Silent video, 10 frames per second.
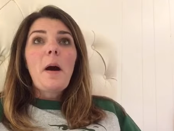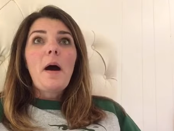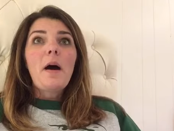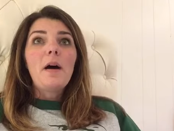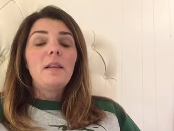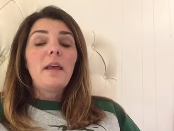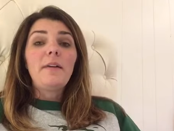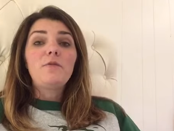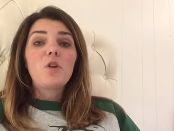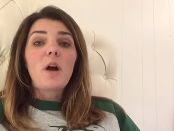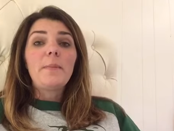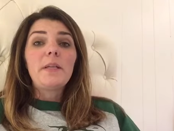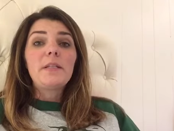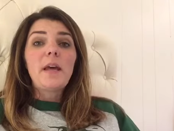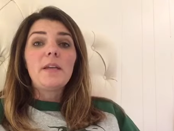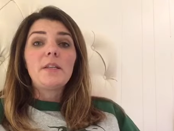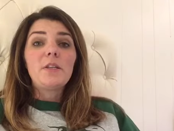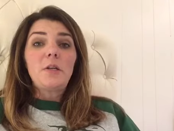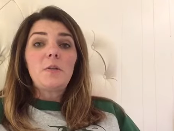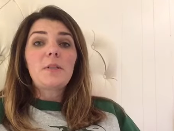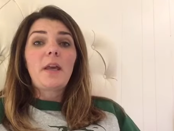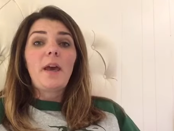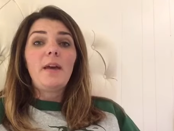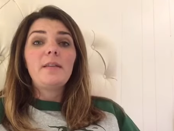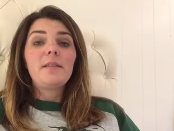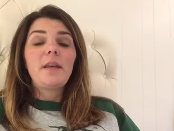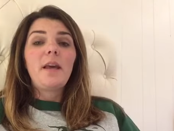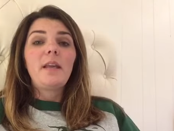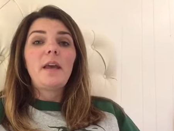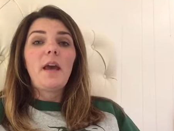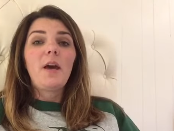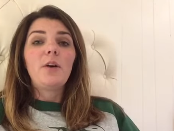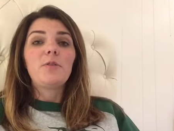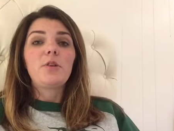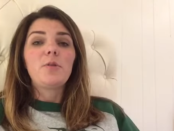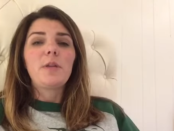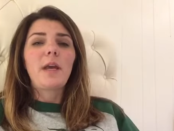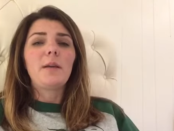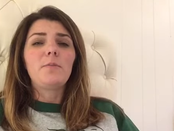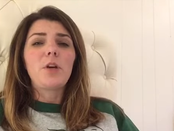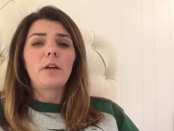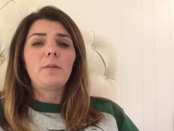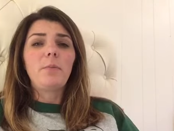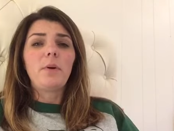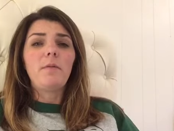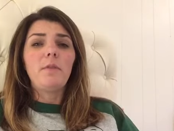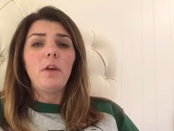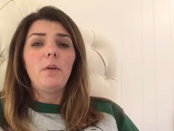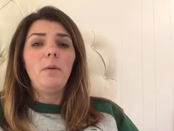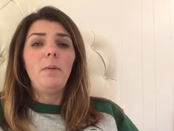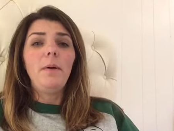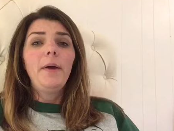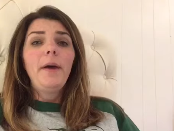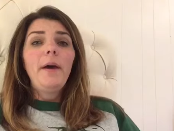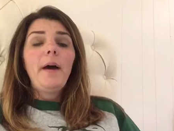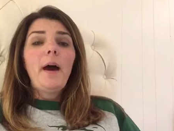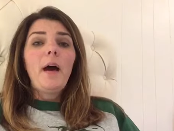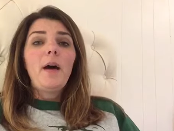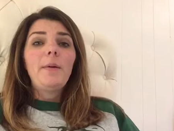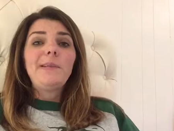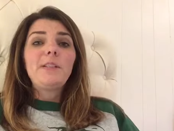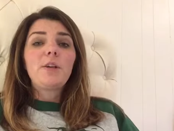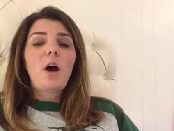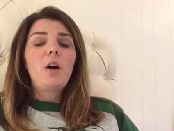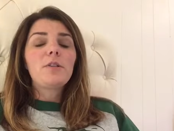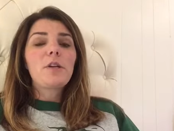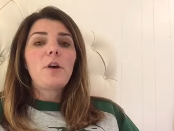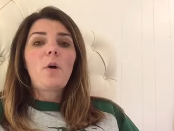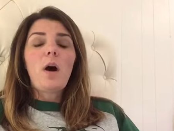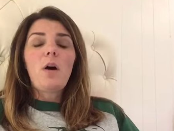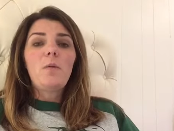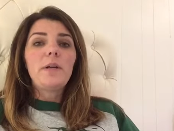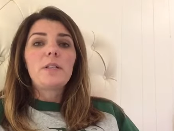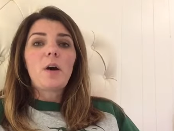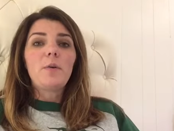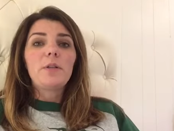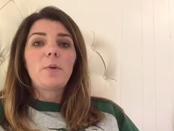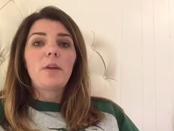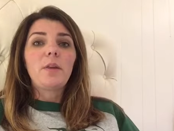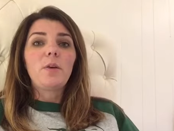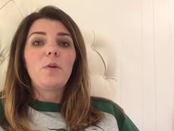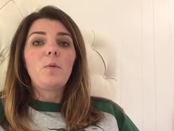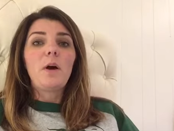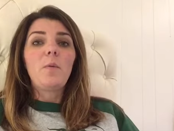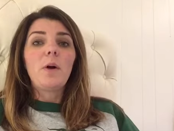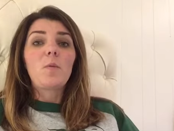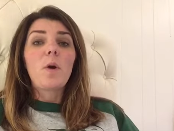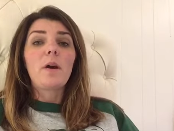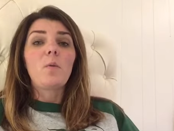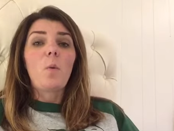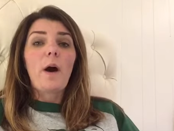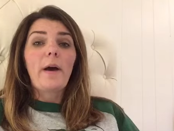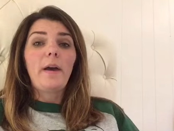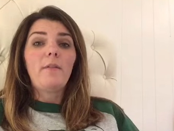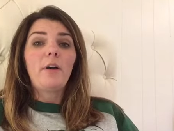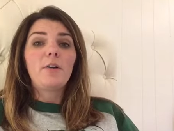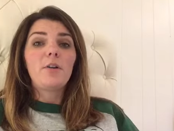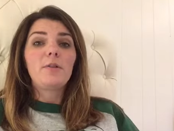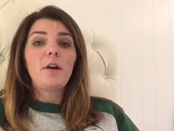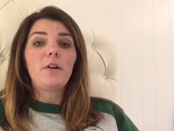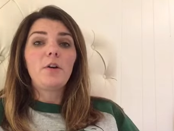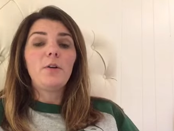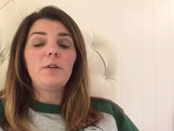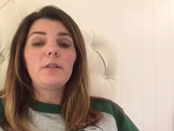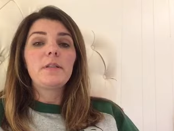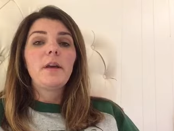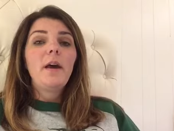life dramas as a newscast and how to take an objective point of view and to also always write the who, what, when, where, and why of our news articles.